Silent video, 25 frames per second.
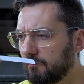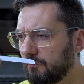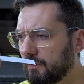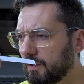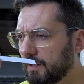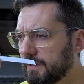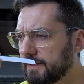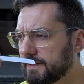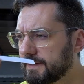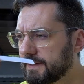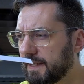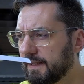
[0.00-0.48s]

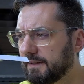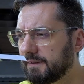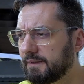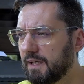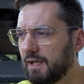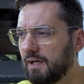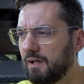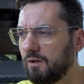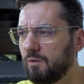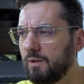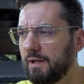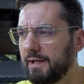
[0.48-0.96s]

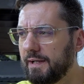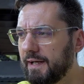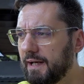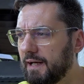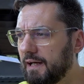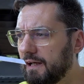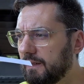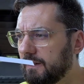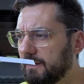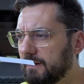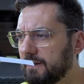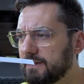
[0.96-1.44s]
Santal
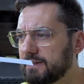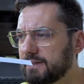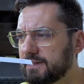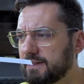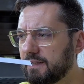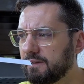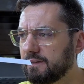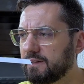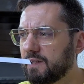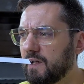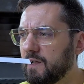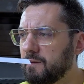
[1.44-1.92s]
Royal and
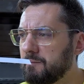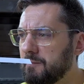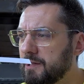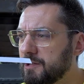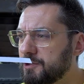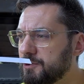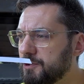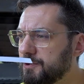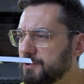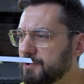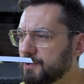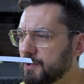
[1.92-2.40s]
Santal
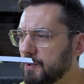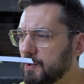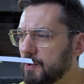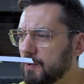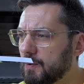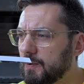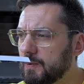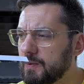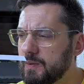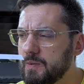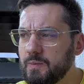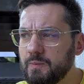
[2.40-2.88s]

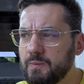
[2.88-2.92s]
Majuscule.